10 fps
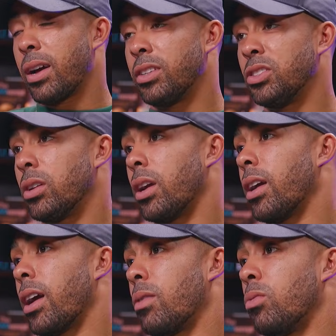
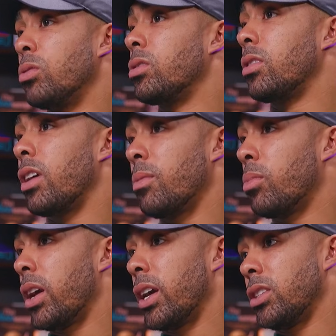What was the
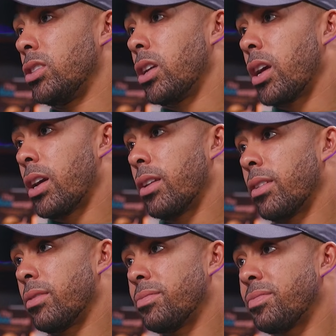turning point? How did you get
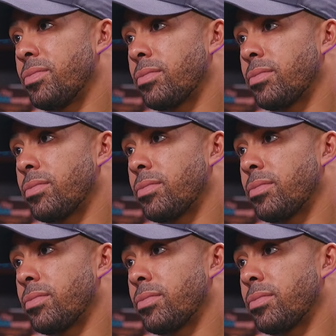out of